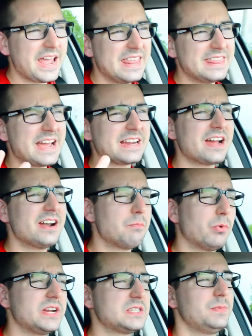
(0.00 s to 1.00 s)
And that kind
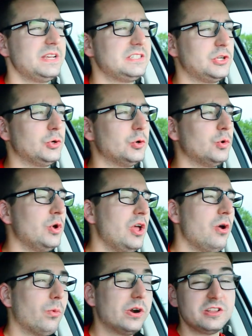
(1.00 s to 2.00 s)
of brings me to
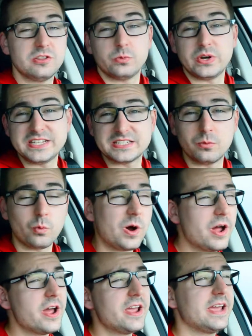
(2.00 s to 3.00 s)
one of the reasons
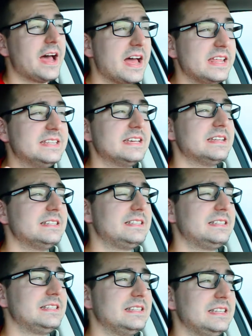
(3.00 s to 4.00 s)
why I
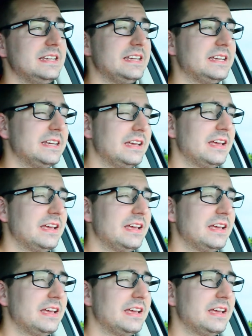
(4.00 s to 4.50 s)
did the